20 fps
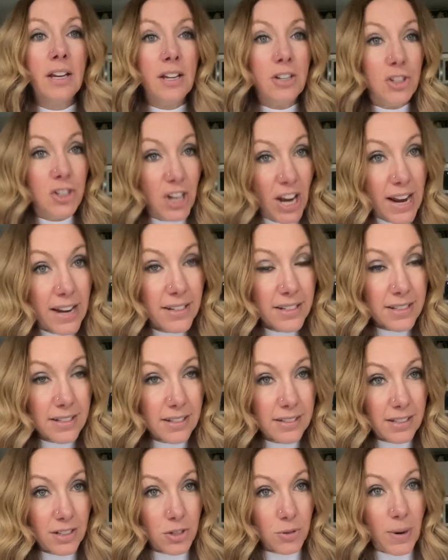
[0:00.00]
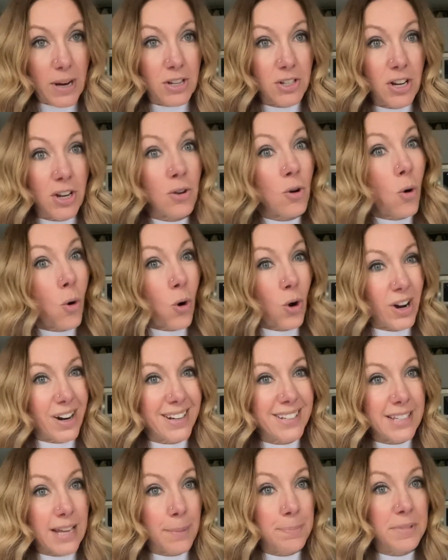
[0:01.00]
change the situation, or
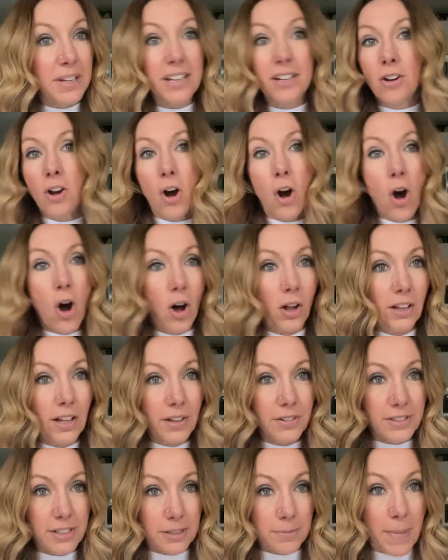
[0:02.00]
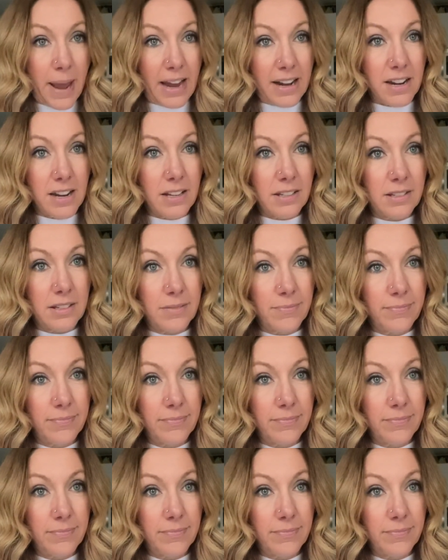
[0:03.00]
accept it. All else is madness.